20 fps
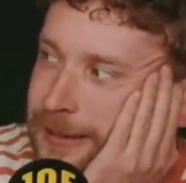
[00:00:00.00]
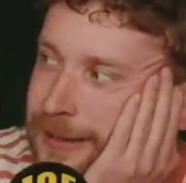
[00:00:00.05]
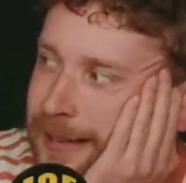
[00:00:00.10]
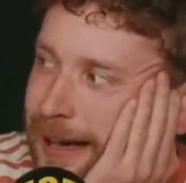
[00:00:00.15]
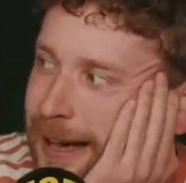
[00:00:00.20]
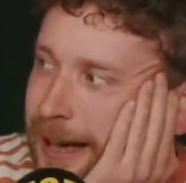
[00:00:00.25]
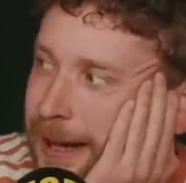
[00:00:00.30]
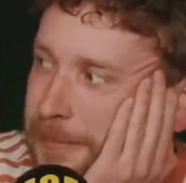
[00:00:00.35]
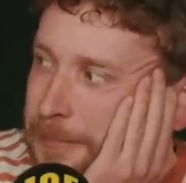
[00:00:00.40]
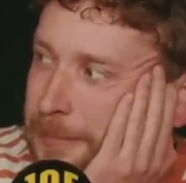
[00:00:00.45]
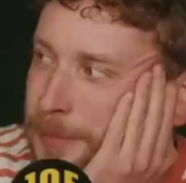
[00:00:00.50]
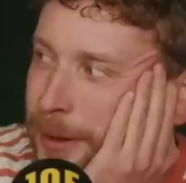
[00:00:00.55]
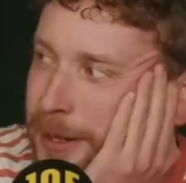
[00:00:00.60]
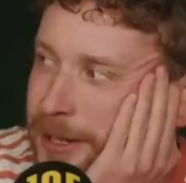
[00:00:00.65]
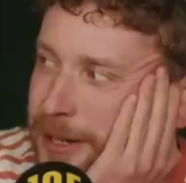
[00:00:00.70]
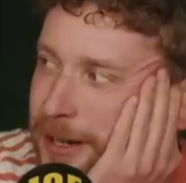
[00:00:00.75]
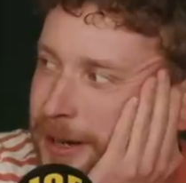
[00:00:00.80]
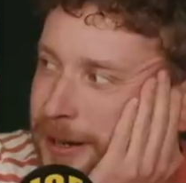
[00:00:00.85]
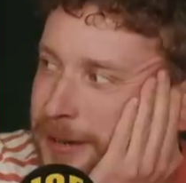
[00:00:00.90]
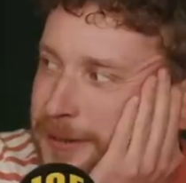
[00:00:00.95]
Um, but we
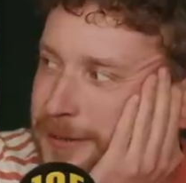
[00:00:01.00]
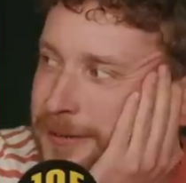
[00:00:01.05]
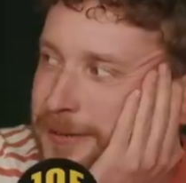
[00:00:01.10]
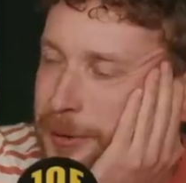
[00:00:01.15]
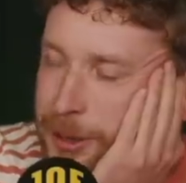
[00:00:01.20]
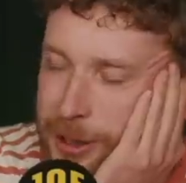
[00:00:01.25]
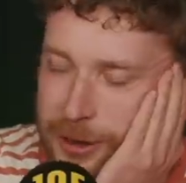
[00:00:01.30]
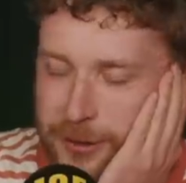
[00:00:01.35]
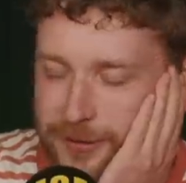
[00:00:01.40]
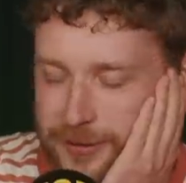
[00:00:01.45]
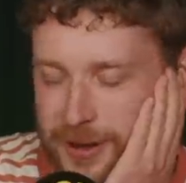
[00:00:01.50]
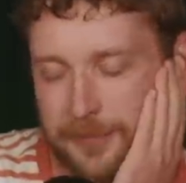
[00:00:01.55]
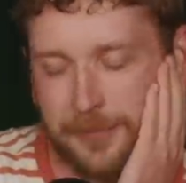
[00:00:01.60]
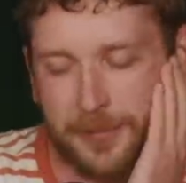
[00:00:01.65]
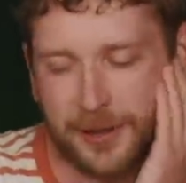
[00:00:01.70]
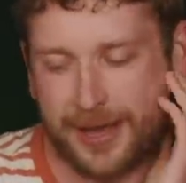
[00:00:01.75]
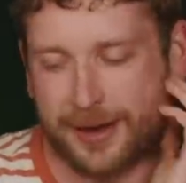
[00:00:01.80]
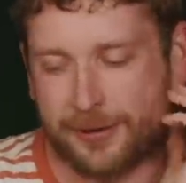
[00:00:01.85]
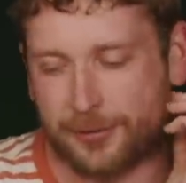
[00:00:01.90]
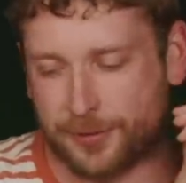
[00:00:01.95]
could no, have. We could have done,
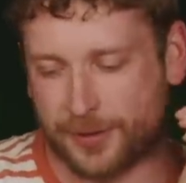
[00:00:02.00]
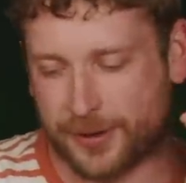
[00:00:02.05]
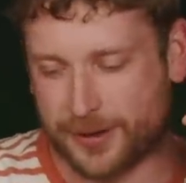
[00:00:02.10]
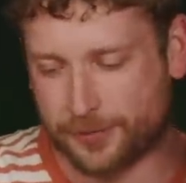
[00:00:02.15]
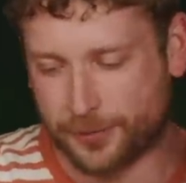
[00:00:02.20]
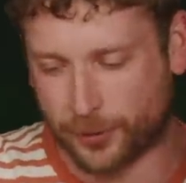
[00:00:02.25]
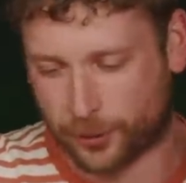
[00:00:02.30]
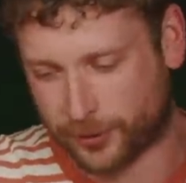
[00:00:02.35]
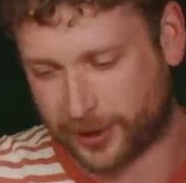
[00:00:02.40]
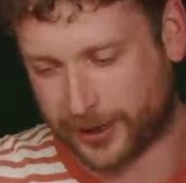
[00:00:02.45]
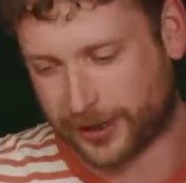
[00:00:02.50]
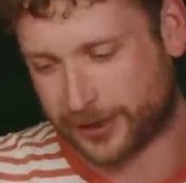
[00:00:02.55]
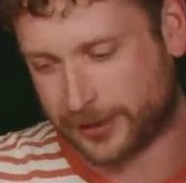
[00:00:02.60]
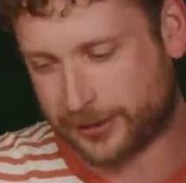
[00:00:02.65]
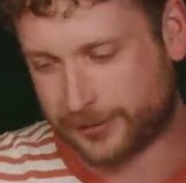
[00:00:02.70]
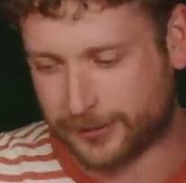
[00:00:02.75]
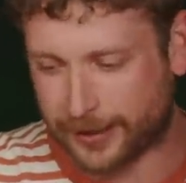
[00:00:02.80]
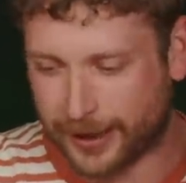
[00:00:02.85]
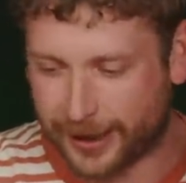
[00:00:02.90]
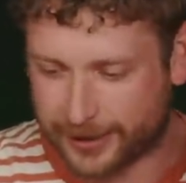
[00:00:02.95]
but that would be boring
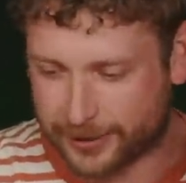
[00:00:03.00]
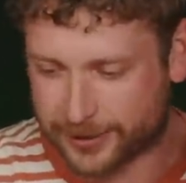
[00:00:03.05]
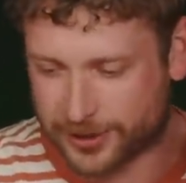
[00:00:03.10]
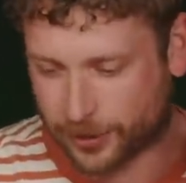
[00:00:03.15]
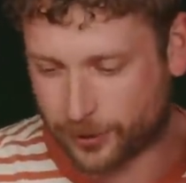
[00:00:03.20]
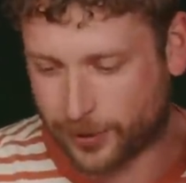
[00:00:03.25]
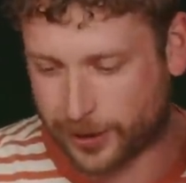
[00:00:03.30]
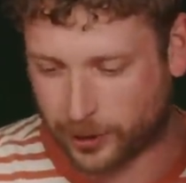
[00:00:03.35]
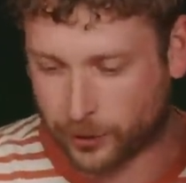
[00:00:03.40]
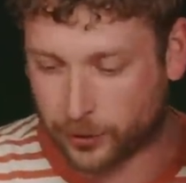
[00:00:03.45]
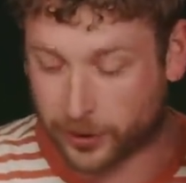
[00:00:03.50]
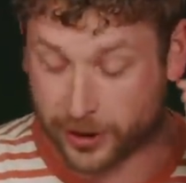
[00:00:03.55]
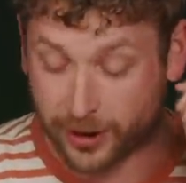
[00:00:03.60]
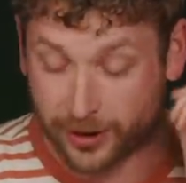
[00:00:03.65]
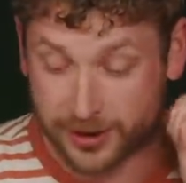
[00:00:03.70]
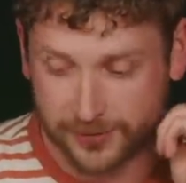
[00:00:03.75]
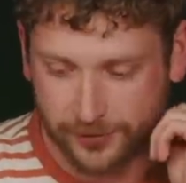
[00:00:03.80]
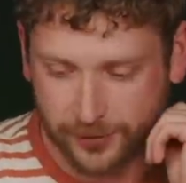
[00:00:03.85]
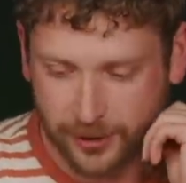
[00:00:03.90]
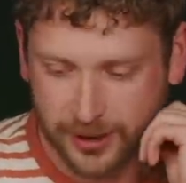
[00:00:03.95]
and, and too well
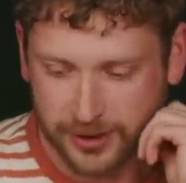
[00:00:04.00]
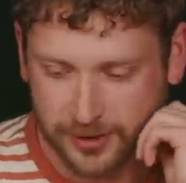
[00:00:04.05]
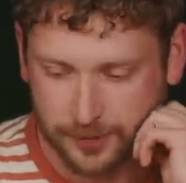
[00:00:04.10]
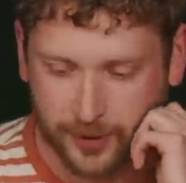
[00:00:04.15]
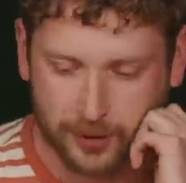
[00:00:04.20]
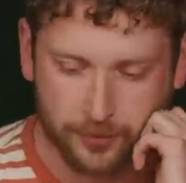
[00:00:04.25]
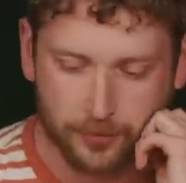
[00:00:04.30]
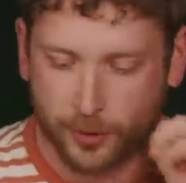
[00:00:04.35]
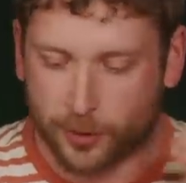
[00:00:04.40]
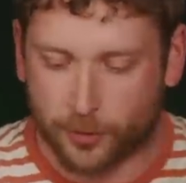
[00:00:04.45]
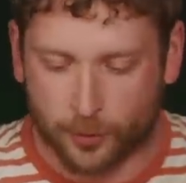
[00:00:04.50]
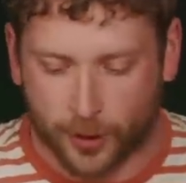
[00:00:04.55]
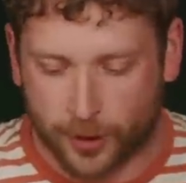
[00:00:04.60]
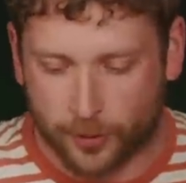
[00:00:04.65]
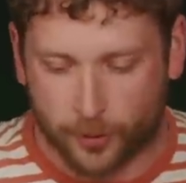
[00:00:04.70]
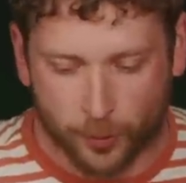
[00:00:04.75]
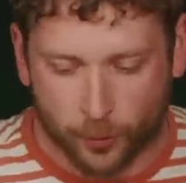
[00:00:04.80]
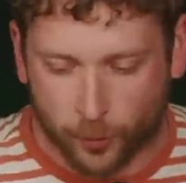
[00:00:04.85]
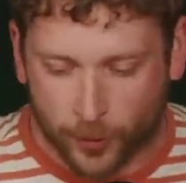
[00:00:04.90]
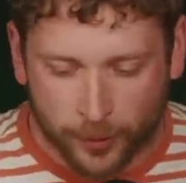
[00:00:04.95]
organised for us. But we're
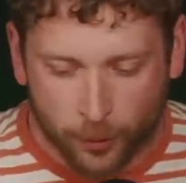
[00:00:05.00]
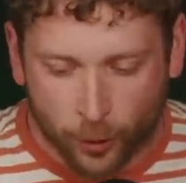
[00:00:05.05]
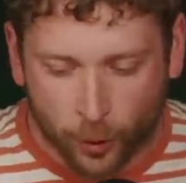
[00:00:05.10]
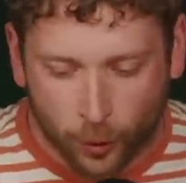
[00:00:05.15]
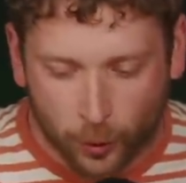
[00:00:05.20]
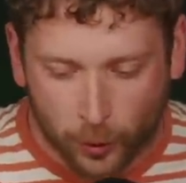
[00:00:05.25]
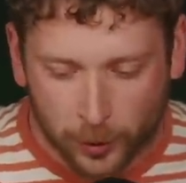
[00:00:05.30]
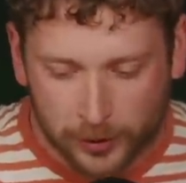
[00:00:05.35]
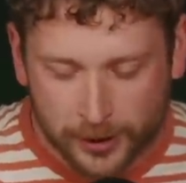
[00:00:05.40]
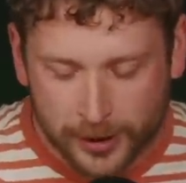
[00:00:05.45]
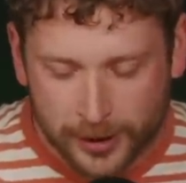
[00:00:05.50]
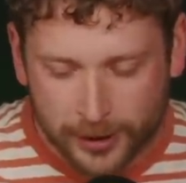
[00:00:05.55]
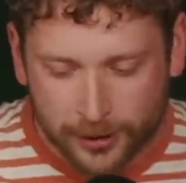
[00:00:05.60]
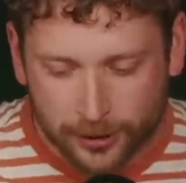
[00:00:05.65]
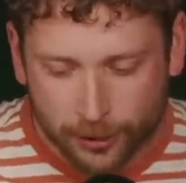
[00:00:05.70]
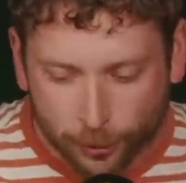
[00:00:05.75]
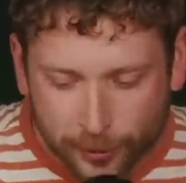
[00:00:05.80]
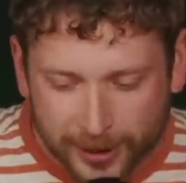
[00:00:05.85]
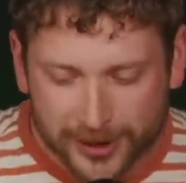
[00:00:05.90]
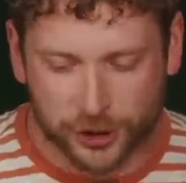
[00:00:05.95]
we're we're all
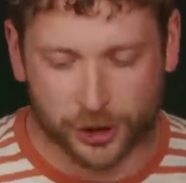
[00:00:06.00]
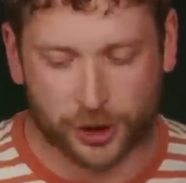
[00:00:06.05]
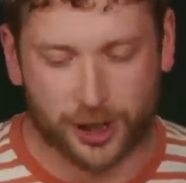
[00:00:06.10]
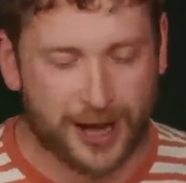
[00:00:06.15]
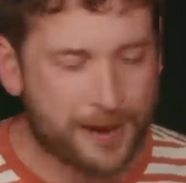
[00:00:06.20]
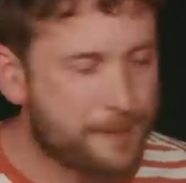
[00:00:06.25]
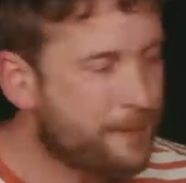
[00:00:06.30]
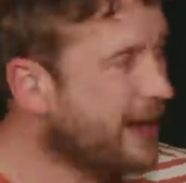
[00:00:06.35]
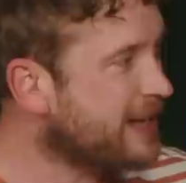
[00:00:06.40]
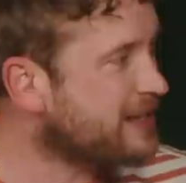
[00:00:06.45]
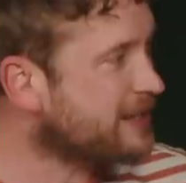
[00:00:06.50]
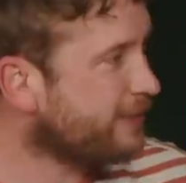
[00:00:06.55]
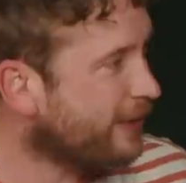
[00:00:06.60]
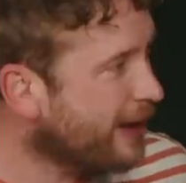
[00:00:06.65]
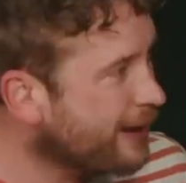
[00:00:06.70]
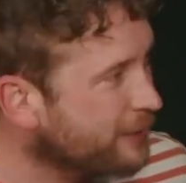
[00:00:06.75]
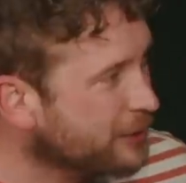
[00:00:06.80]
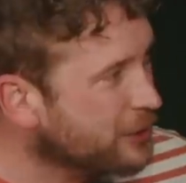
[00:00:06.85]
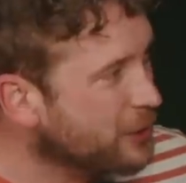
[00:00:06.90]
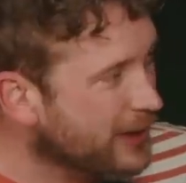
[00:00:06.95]
the richer and better for
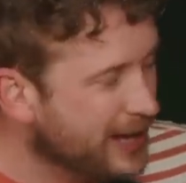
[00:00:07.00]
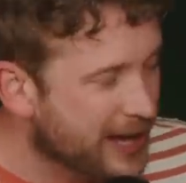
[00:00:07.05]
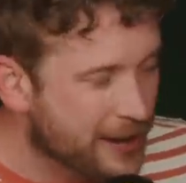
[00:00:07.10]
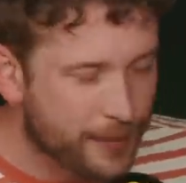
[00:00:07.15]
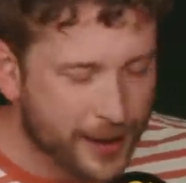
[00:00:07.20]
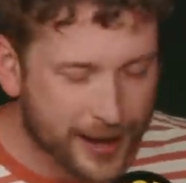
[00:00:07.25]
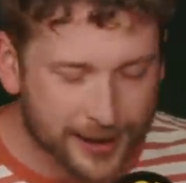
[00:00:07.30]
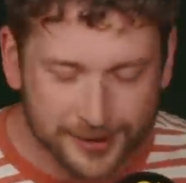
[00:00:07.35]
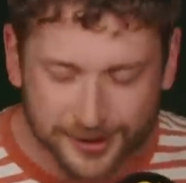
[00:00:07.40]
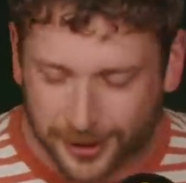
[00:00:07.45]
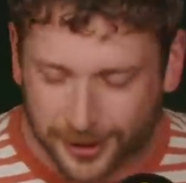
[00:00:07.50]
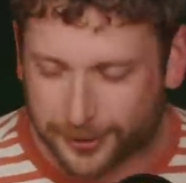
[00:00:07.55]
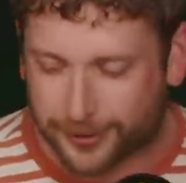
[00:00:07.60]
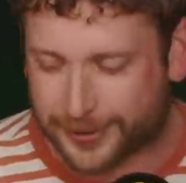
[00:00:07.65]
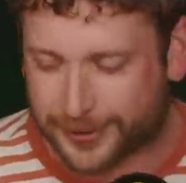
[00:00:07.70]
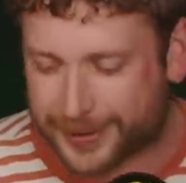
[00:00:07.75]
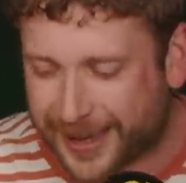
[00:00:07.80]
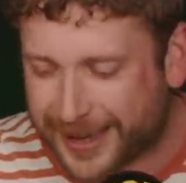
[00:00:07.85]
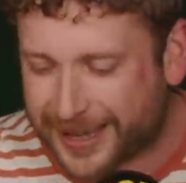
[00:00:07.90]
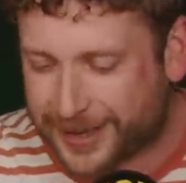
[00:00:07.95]
having you here, Ben. So thank
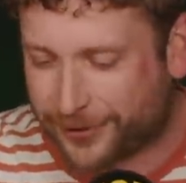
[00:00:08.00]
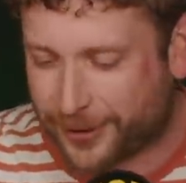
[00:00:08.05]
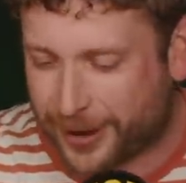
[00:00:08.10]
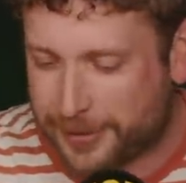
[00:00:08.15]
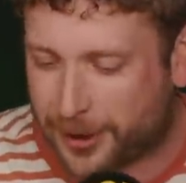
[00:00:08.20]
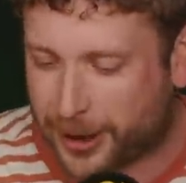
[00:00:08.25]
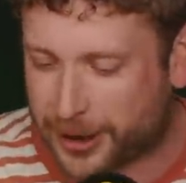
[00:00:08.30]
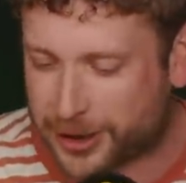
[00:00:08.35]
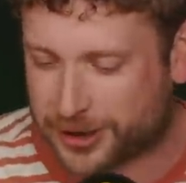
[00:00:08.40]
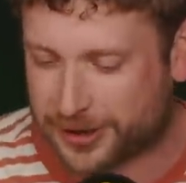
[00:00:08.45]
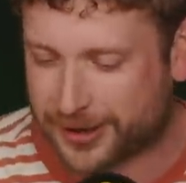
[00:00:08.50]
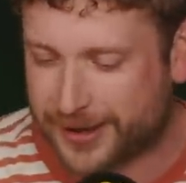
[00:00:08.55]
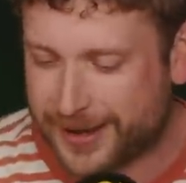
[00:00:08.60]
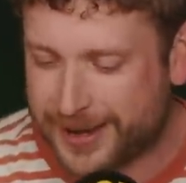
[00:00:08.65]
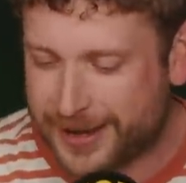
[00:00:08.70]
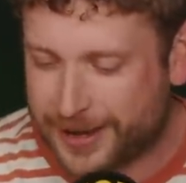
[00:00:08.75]
Thanks you very for much me.